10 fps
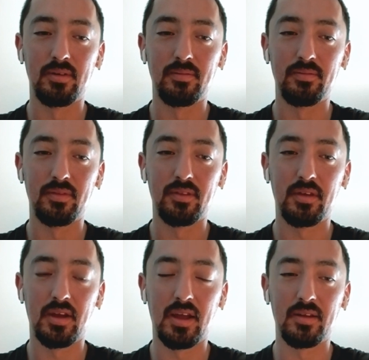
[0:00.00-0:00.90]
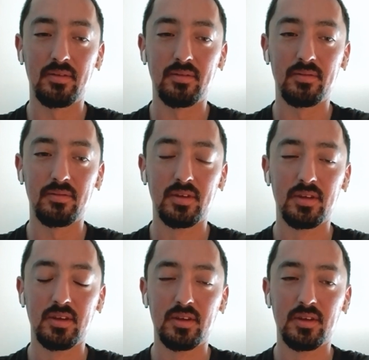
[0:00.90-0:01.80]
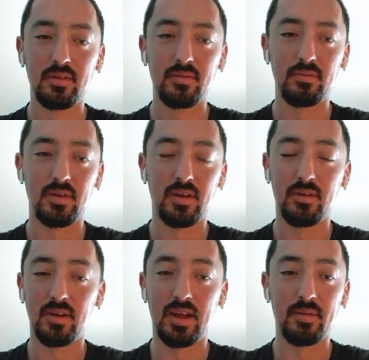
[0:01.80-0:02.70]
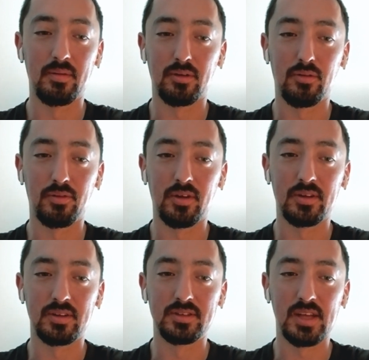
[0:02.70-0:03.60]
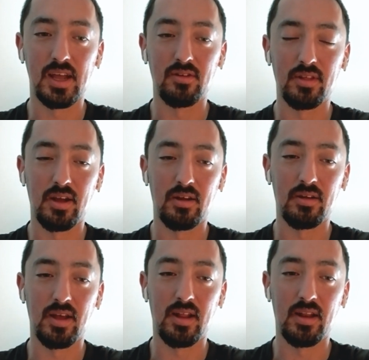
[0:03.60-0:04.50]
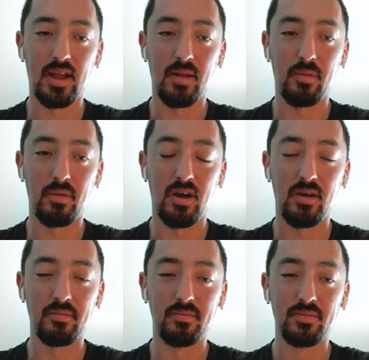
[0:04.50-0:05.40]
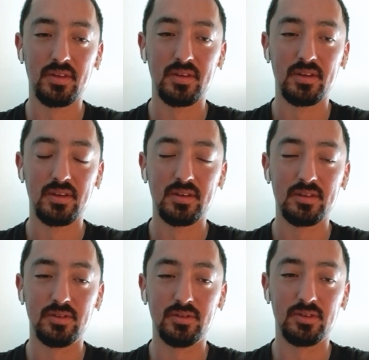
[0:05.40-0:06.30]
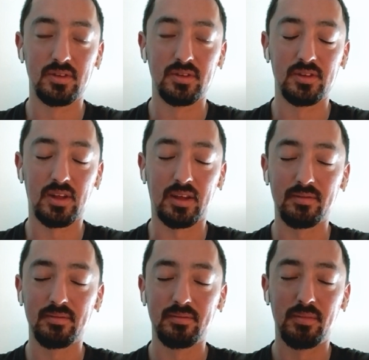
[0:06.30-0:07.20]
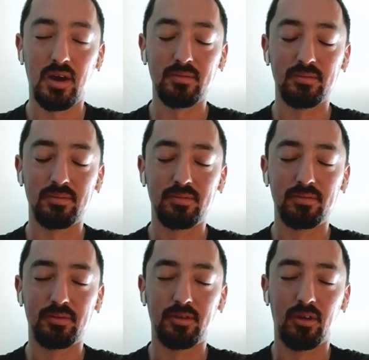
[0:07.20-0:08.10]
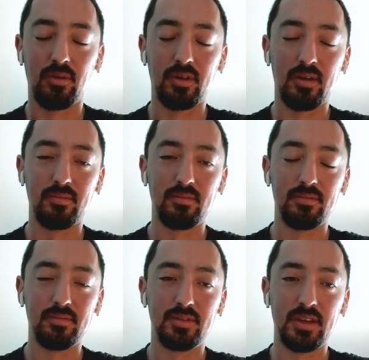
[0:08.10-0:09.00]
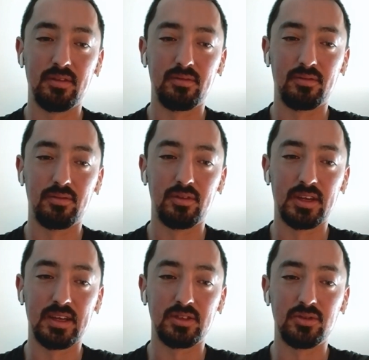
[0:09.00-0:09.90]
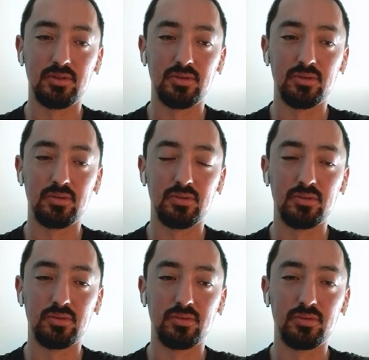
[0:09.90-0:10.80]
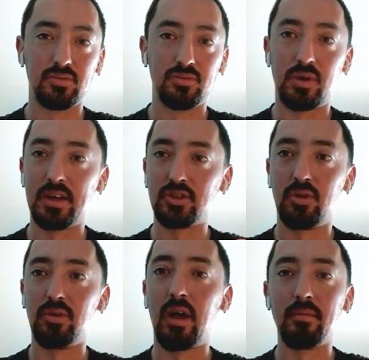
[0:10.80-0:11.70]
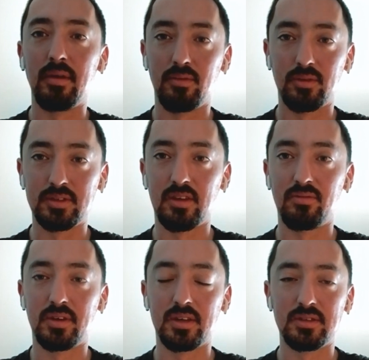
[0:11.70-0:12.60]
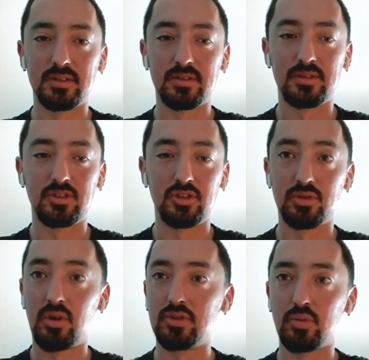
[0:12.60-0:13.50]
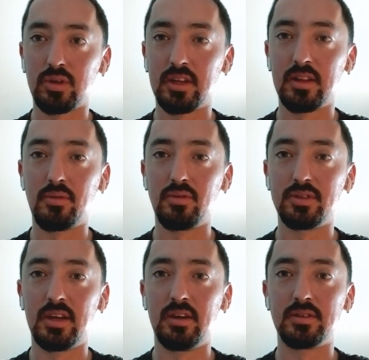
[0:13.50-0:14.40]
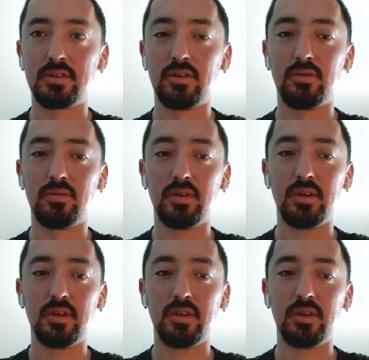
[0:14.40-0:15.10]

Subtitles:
but I had my girlfriend Sandra there, and I had my mom Susan. Like mom, growing up, didn't really get to watch a whole lot of my bowling stuff because she was always working at the bowling center. So,